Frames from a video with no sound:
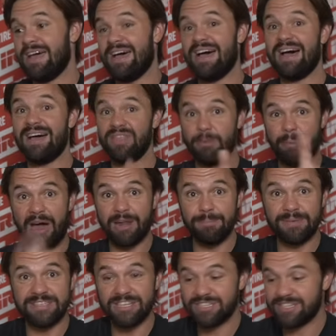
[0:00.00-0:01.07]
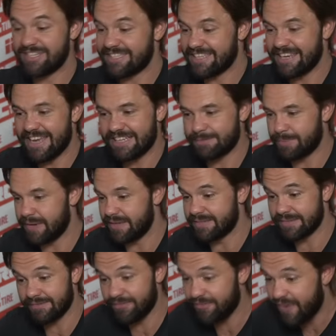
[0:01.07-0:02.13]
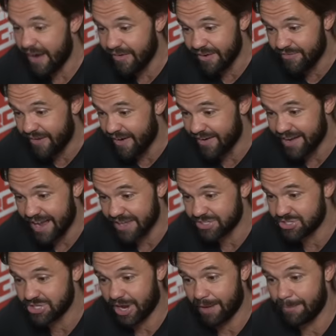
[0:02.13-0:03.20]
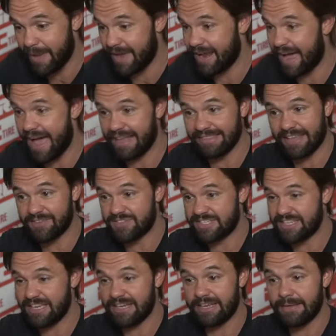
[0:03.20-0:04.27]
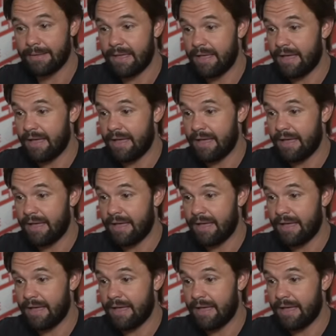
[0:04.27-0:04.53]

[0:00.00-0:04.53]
The body position is the next piece. Very, very nice job, man. I love seeing it.